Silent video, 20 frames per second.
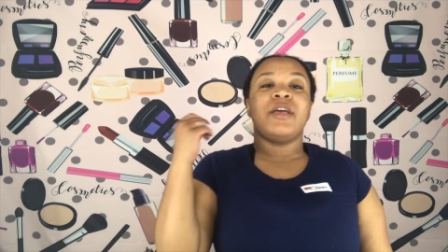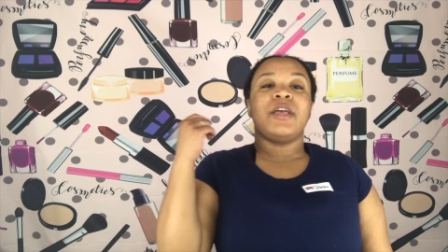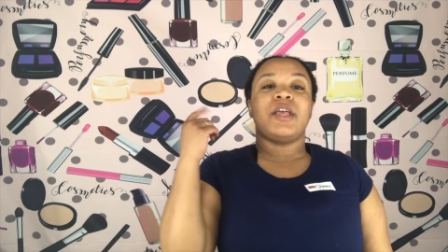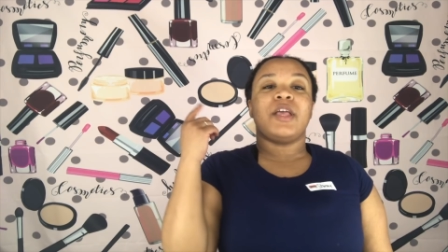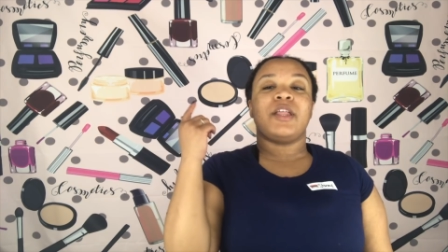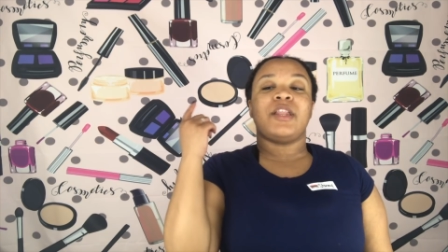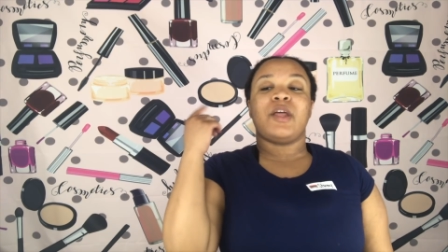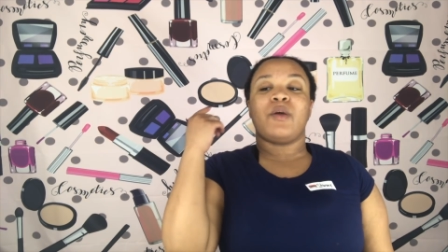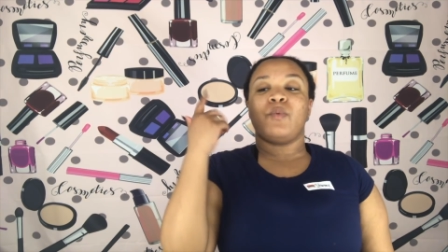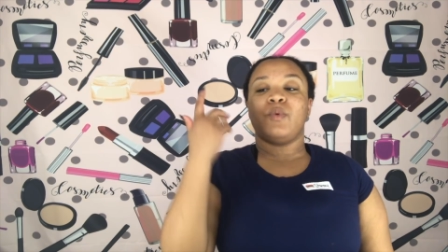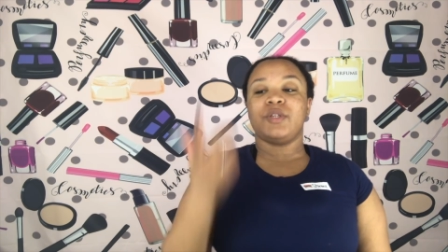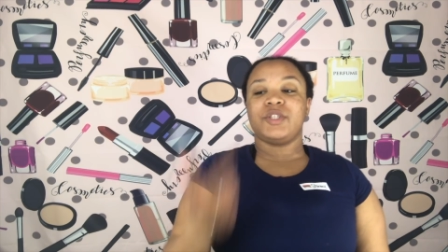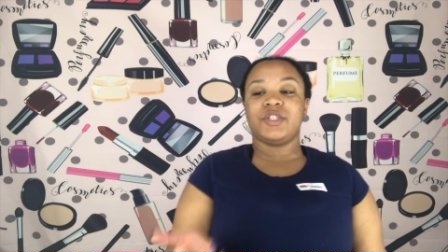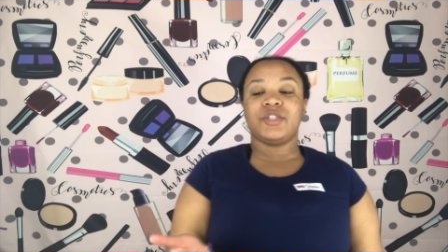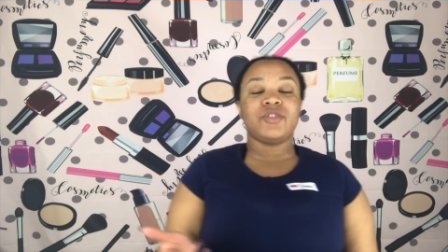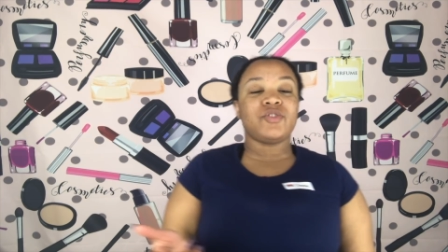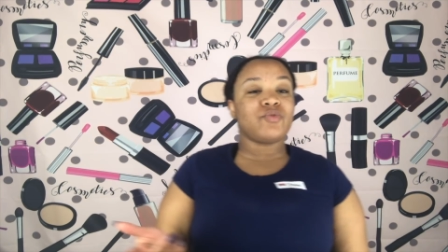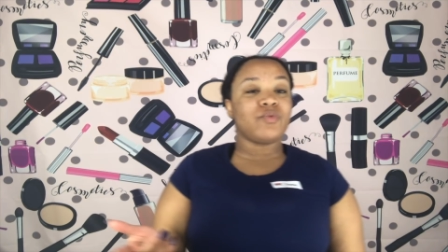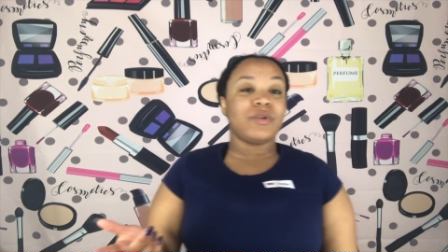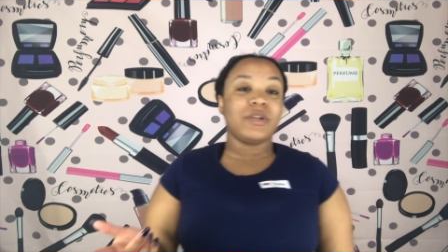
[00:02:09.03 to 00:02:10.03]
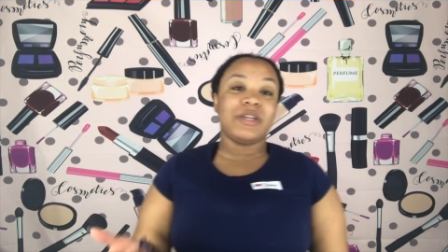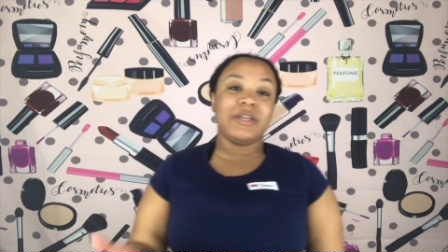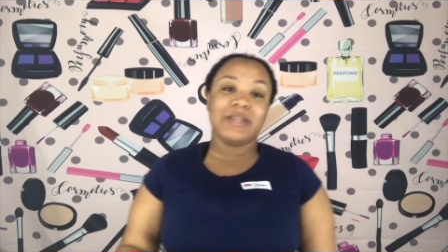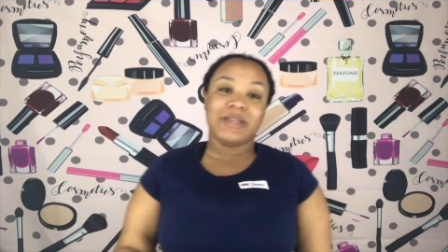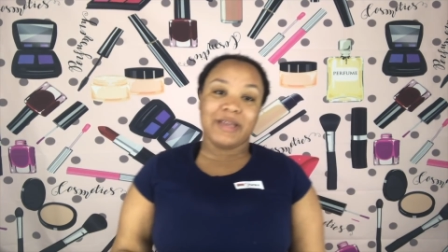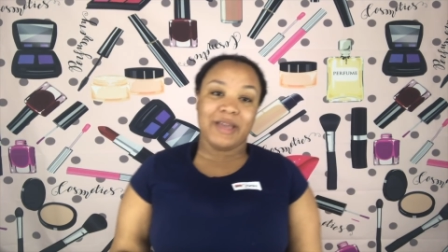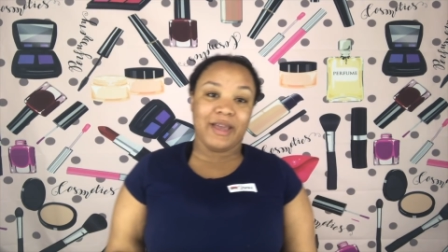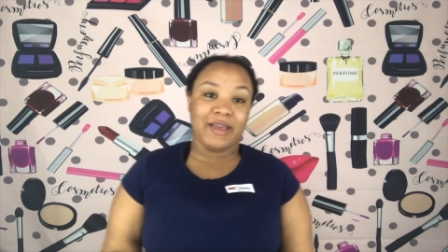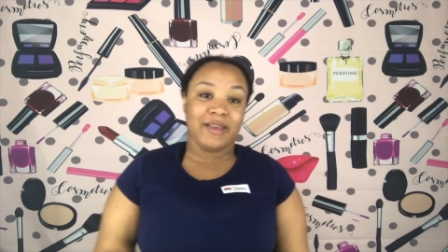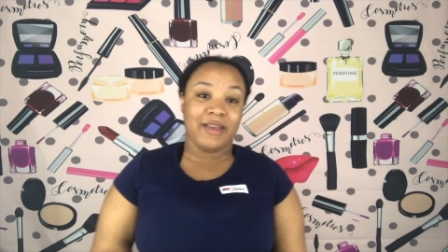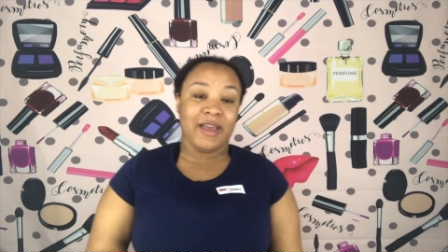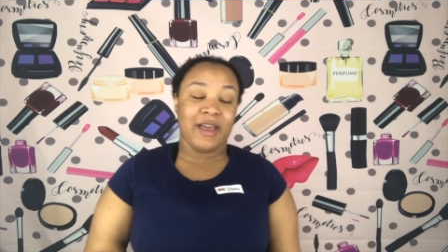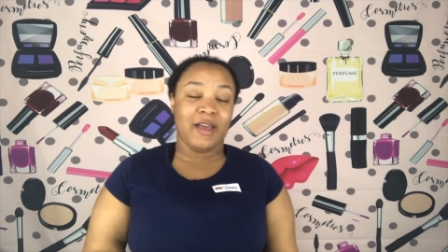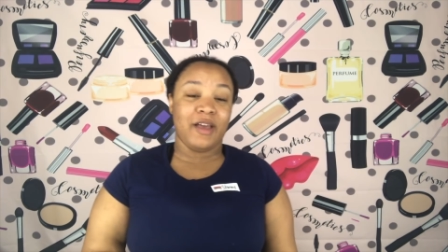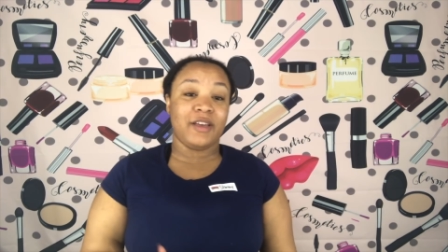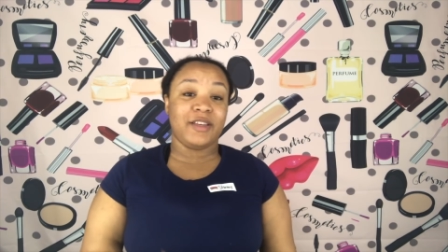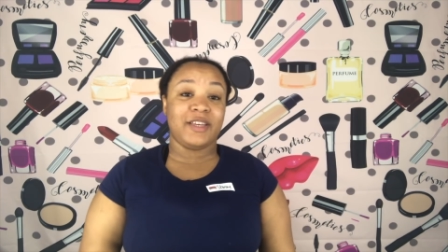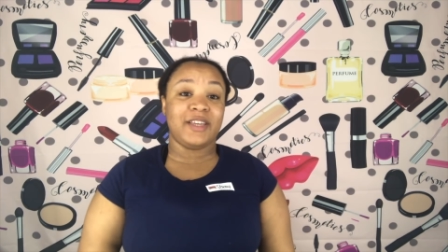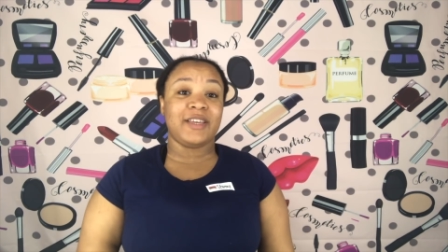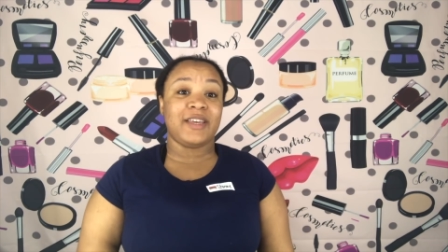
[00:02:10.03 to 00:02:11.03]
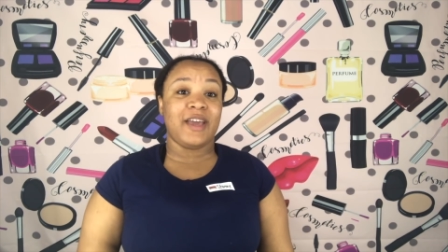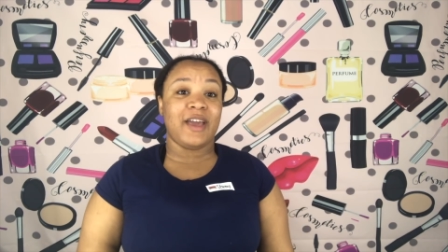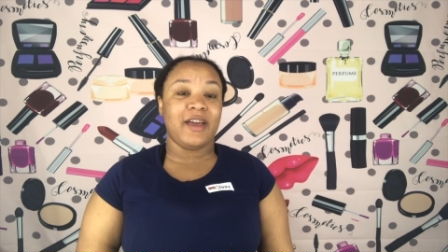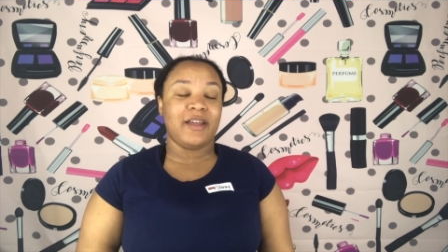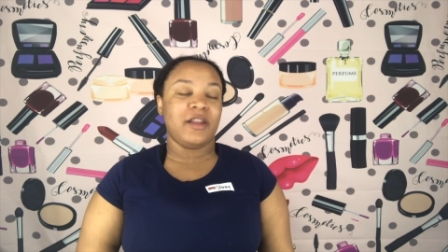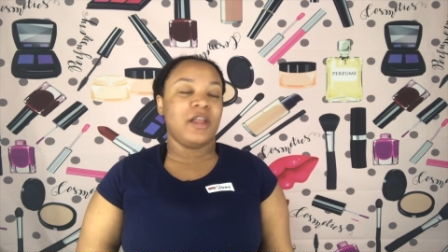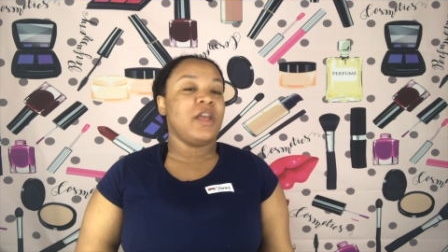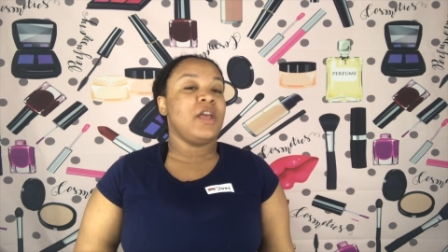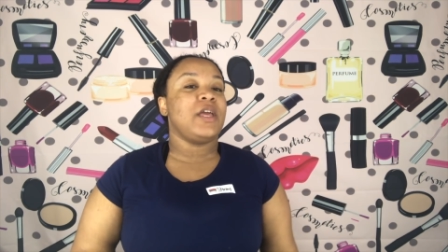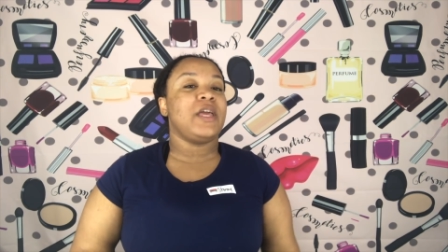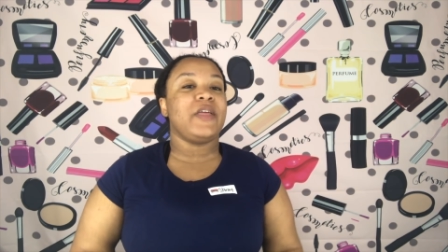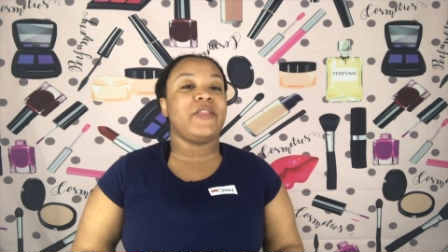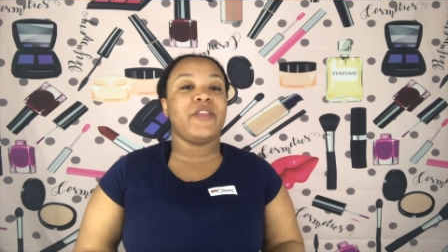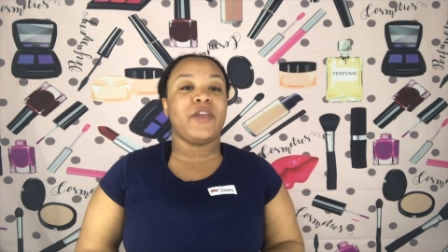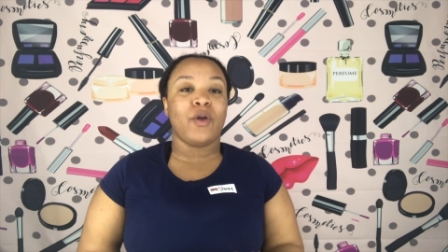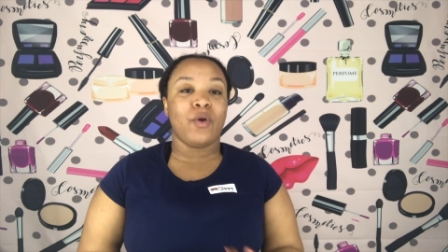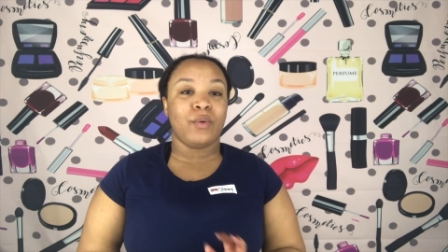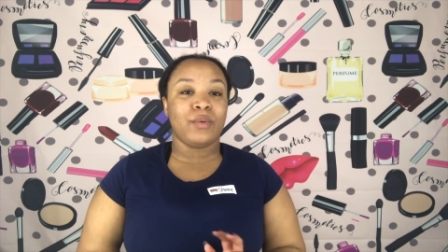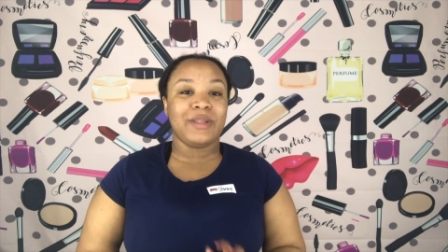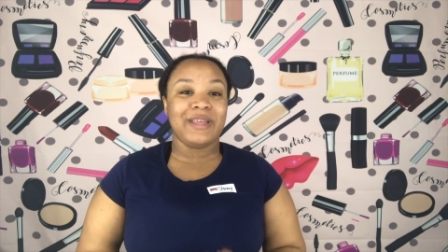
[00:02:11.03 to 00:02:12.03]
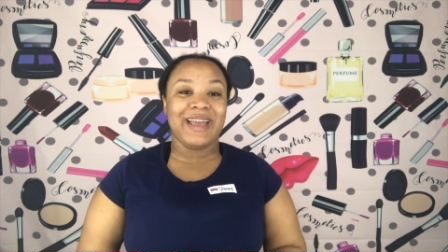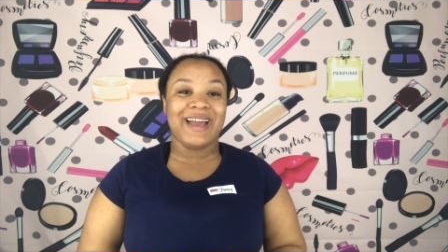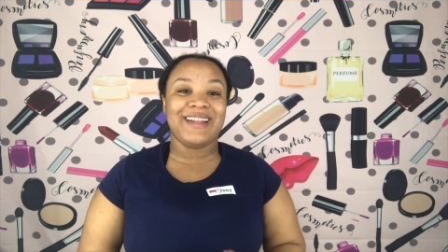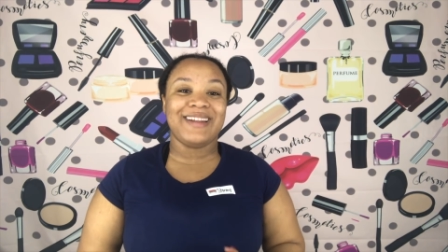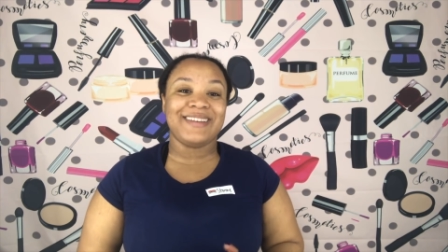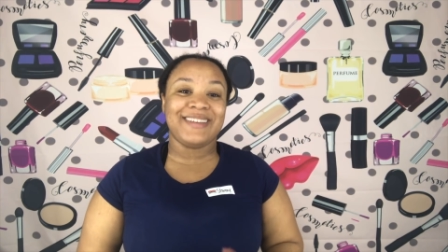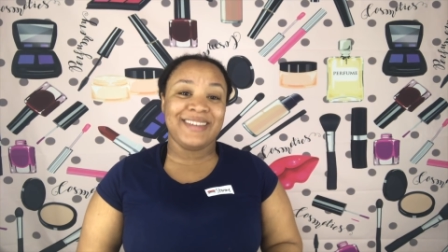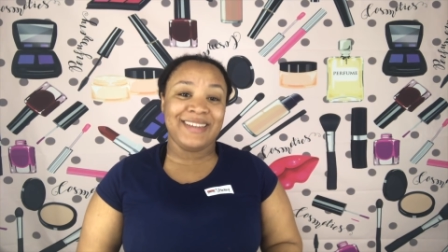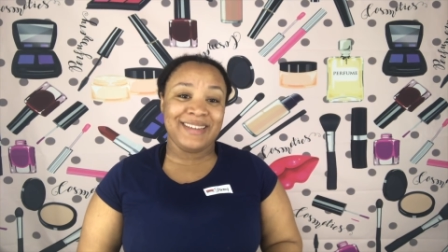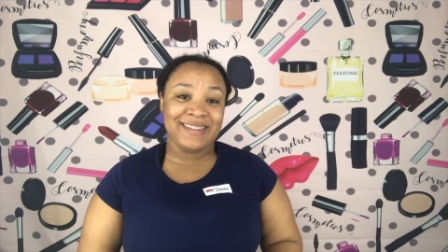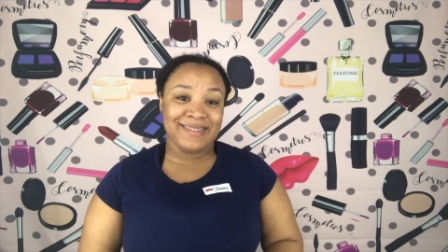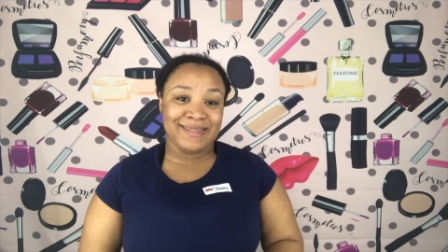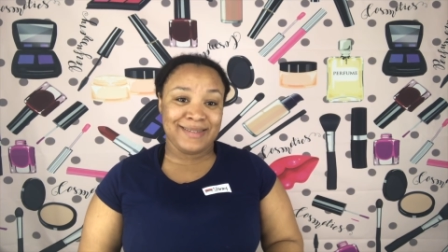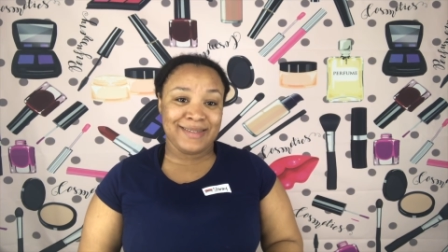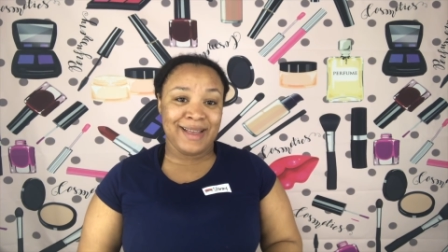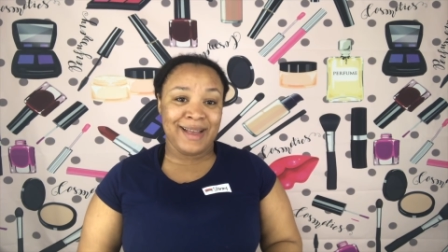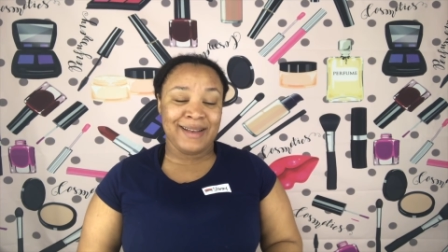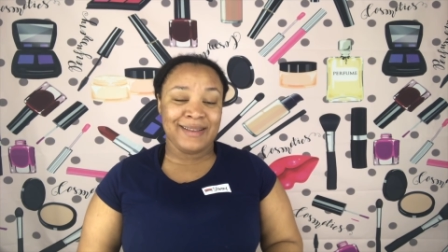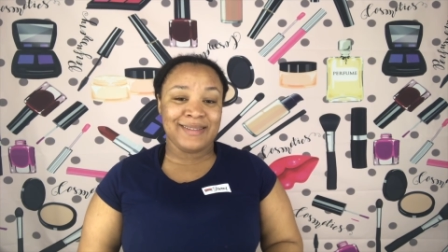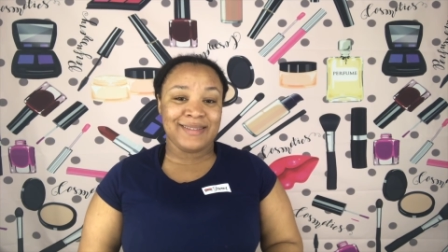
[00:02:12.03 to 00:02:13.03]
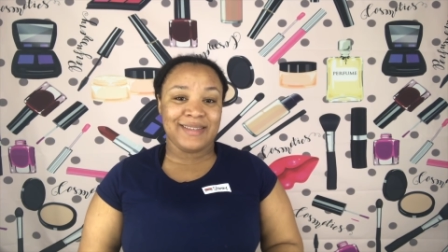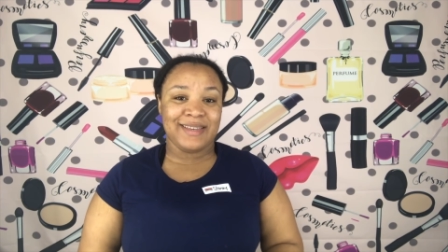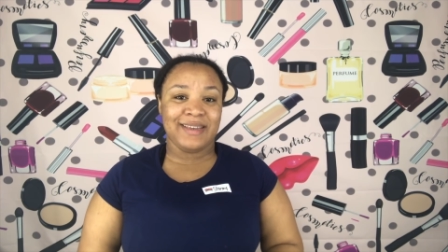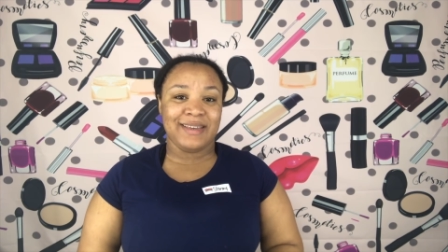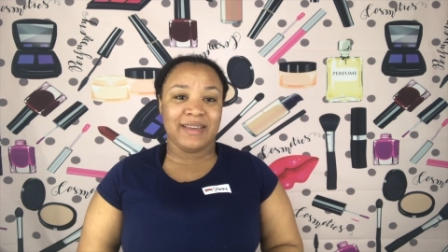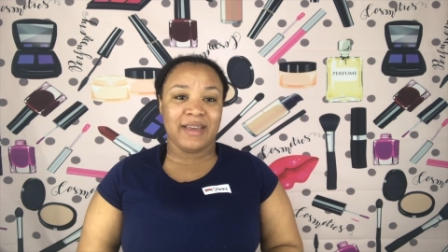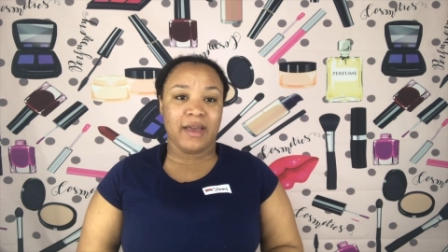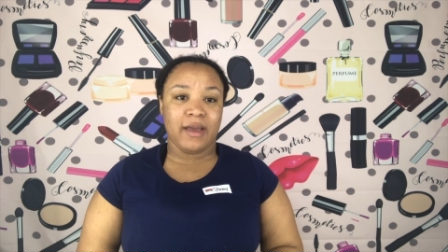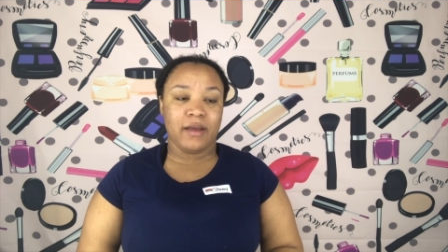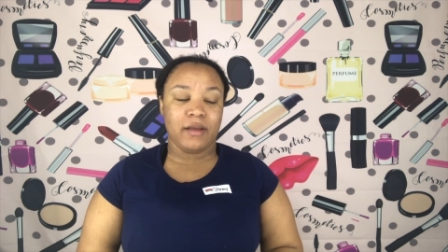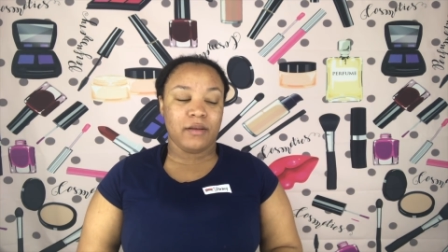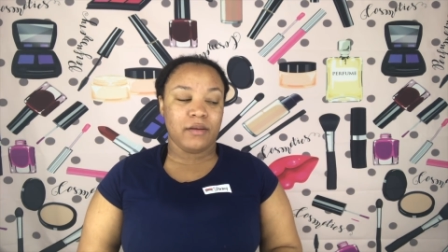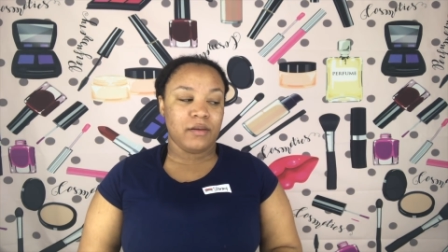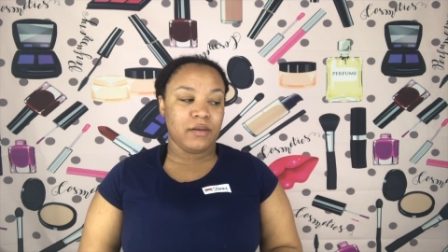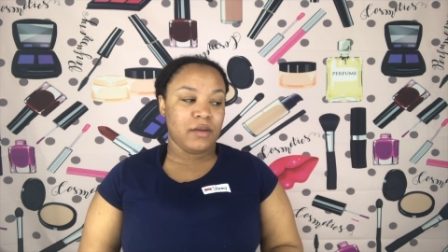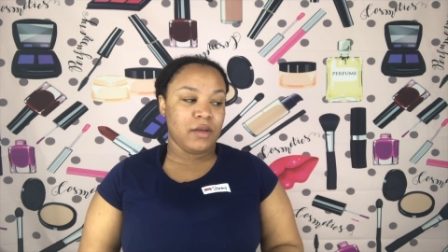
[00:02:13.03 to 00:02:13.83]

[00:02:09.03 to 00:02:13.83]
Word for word: And I went to the store to get a, Kit Kat, a Kit Kat, and they only had a king size Kit Kat.